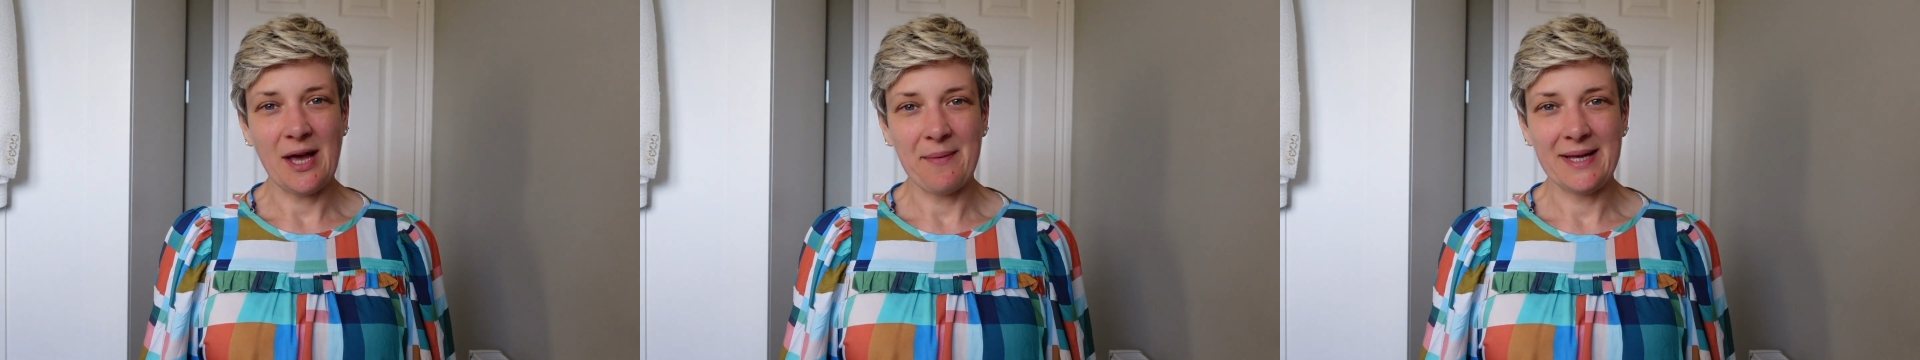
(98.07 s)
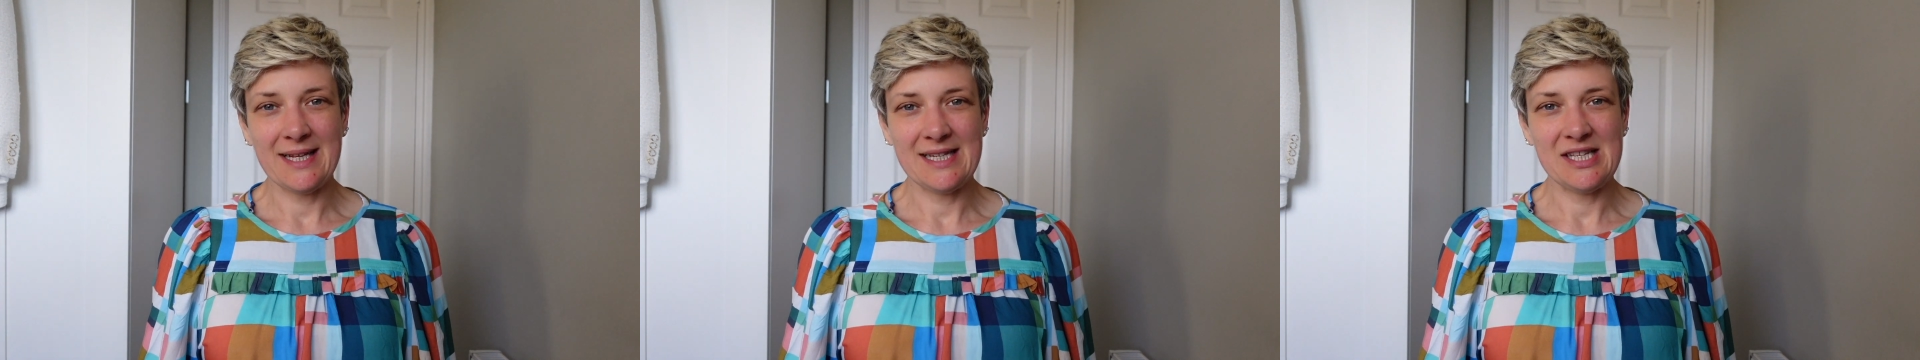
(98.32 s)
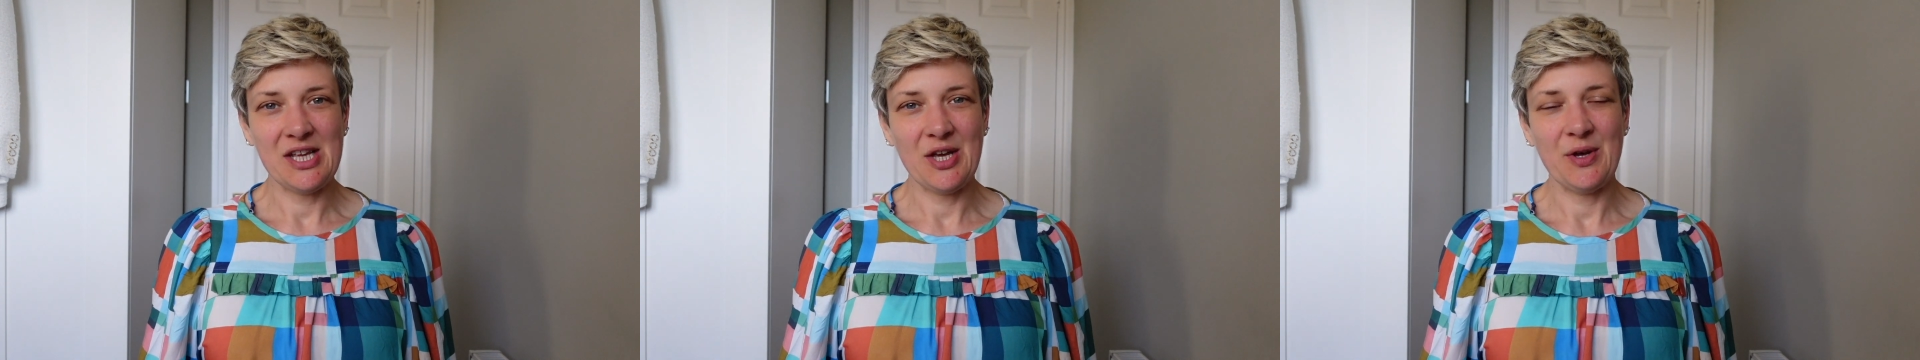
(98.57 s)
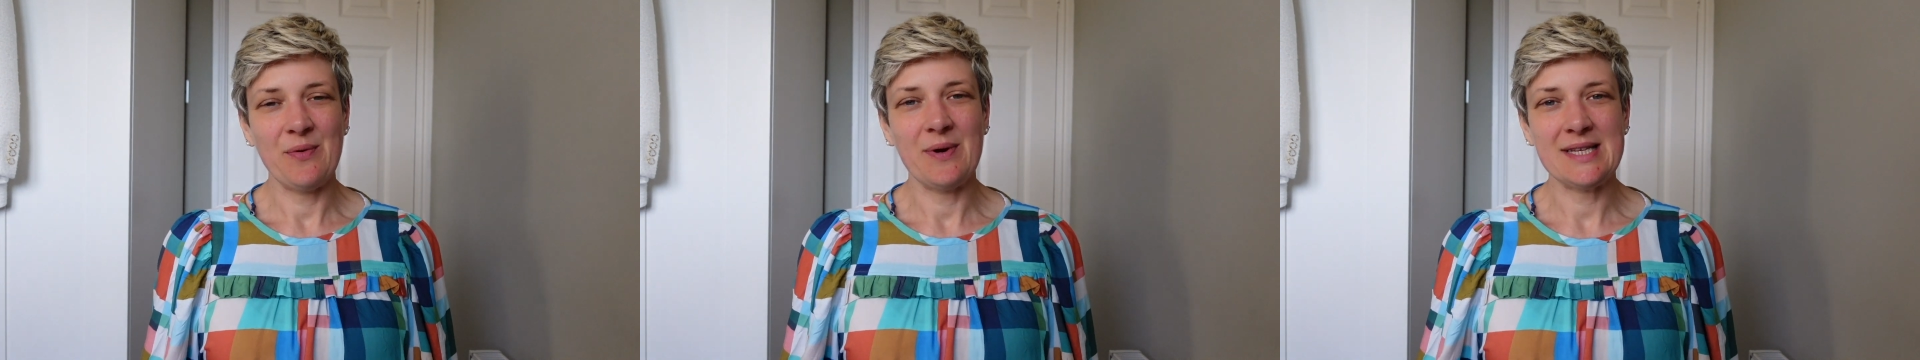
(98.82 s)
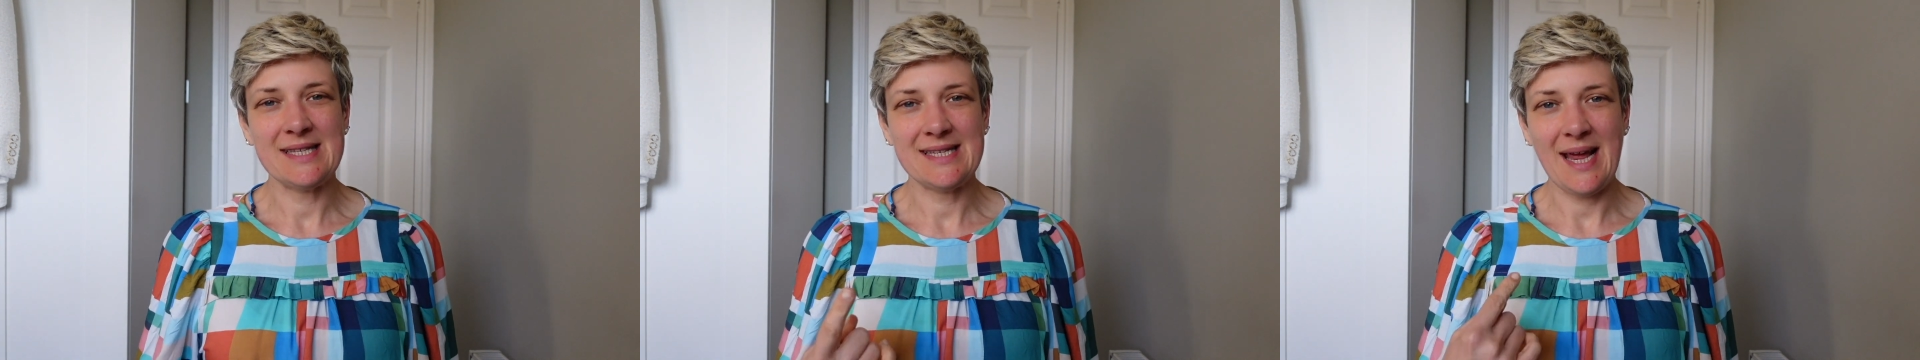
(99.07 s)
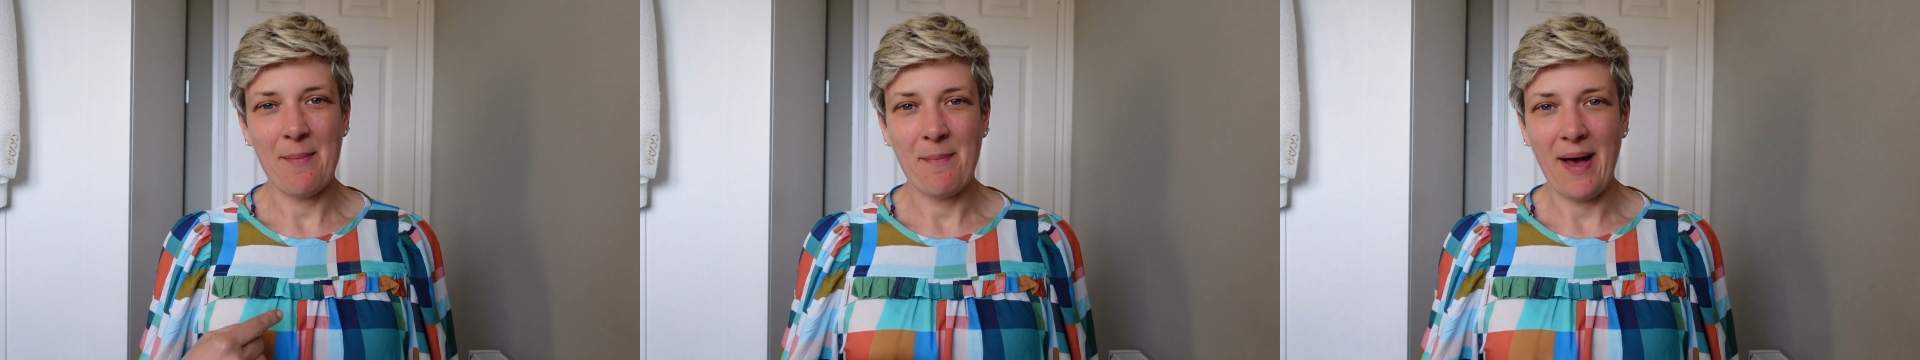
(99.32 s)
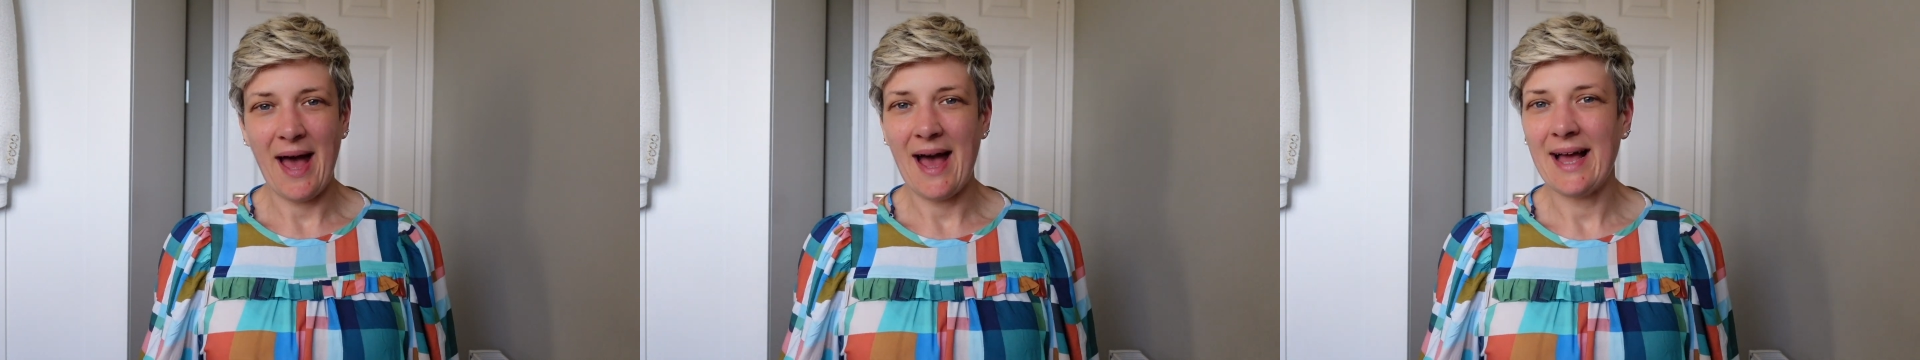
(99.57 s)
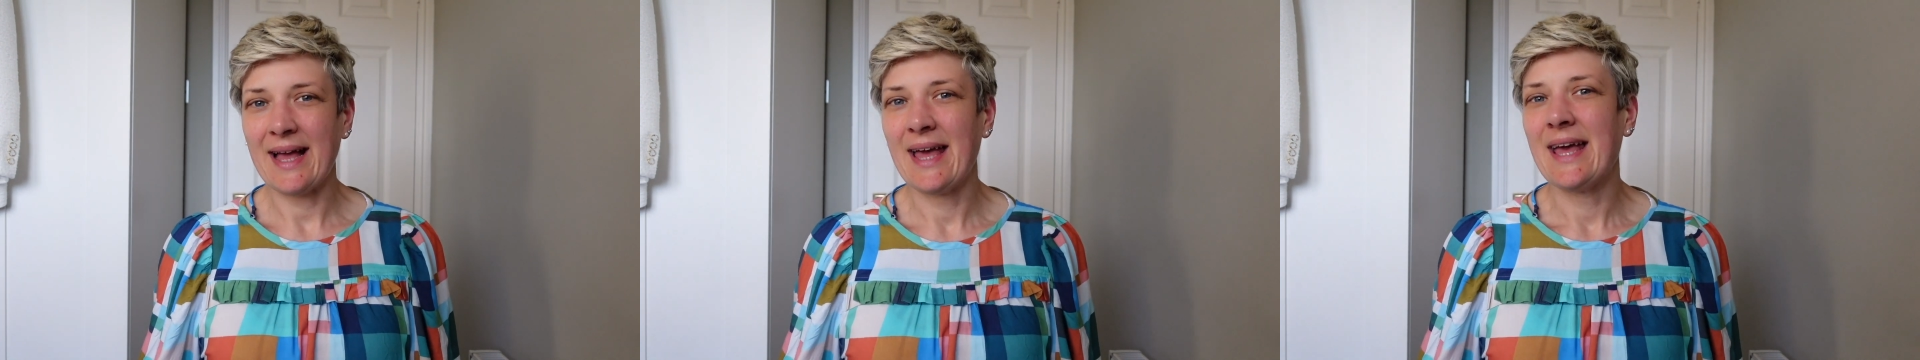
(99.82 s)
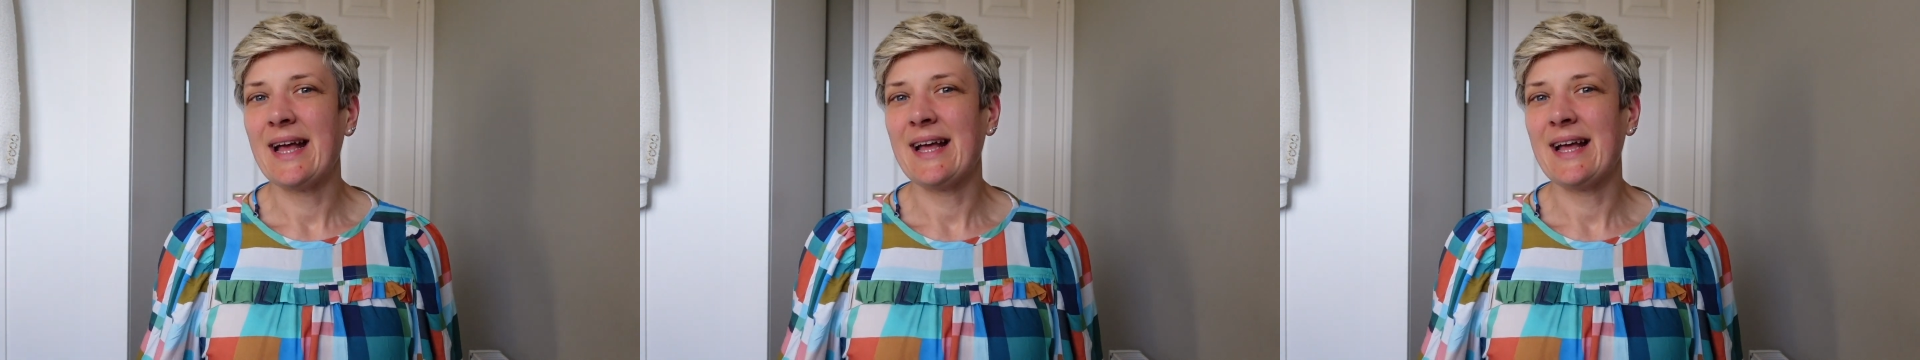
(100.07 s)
going to step back,